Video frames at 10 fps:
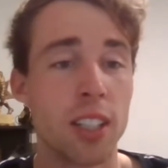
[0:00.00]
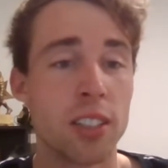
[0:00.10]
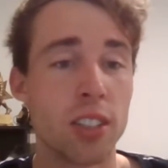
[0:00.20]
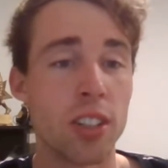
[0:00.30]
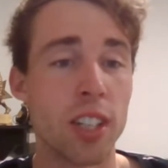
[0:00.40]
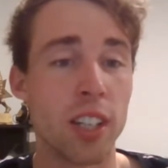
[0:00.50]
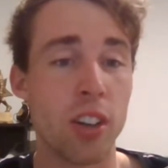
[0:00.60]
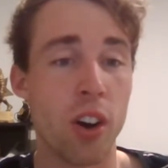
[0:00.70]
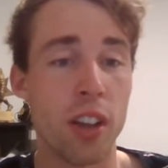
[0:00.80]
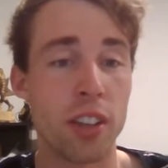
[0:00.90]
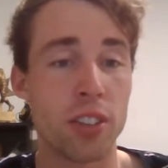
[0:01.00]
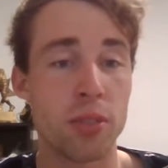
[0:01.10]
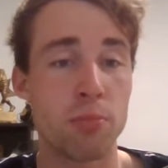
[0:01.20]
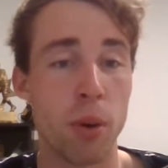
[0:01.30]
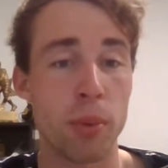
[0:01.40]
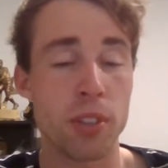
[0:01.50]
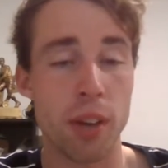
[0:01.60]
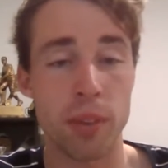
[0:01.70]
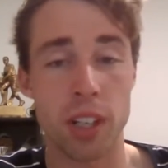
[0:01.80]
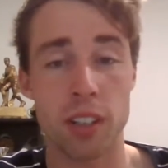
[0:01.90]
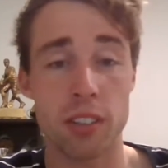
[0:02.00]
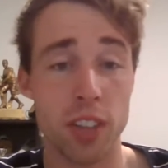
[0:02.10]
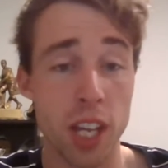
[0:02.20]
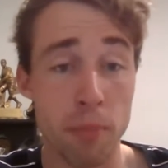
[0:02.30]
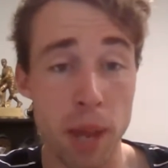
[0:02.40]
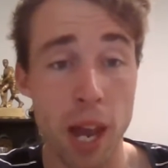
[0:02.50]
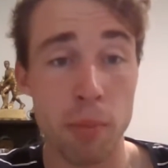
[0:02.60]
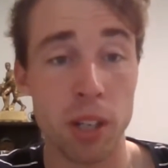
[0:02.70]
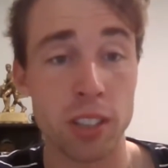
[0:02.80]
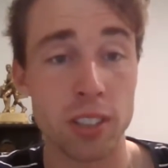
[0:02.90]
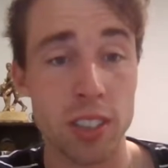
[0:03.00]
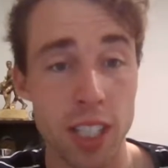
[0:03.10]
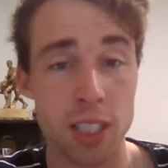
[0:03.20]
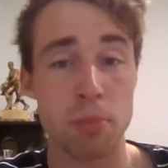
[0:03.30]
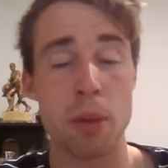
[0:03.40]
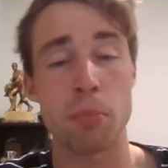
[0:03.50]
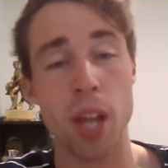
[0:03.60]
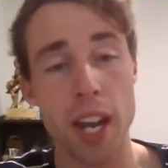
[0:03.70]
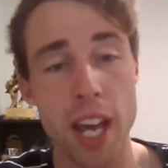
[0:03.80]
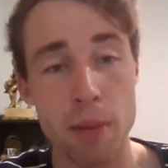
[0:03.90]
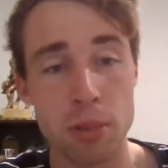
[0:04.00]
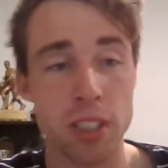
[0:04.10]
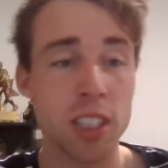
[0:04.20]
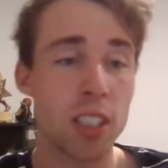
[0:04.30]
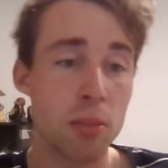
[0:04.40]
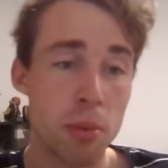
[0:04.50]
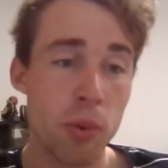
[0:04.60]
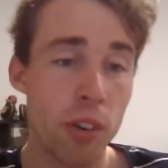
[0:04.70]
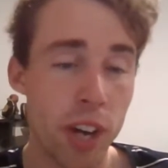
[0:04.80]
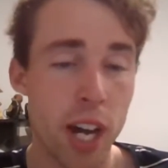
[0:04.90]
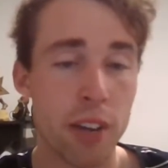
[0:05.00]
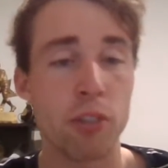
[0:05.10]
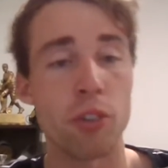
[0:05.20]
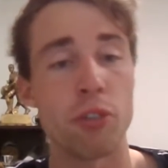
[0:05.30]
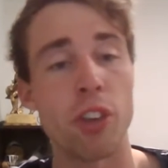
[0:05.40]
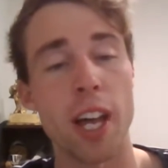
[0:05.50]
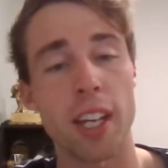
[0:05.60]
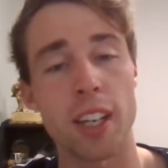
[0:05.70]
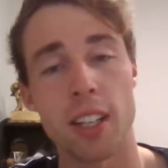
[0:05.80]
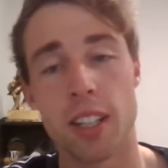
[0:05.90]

Certainly a guy that's probably something to think about because he's been played out of position, a bit more of a half-forward flank.